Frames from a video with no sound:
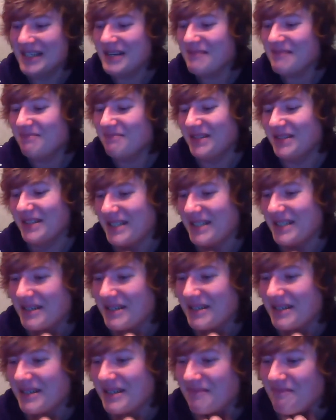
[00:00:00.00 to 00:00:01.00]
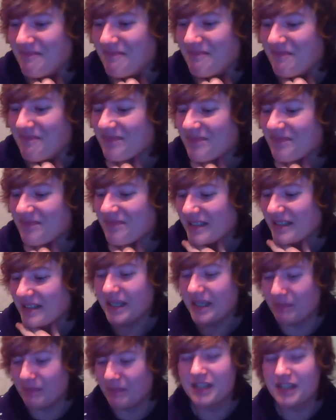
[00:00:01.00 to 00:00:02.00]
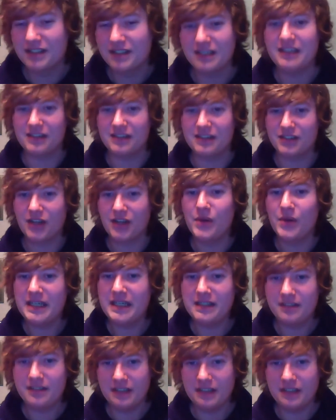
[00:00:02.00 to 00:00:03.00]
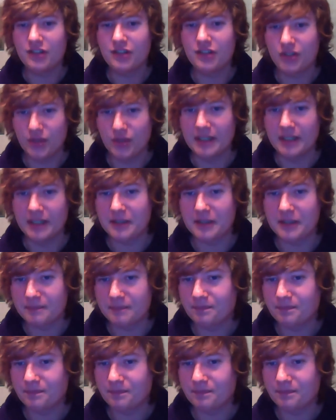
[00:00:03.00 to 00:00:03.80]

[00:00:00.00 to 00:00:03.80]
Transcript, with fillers: but um, but yeah, because it's so easy to drink.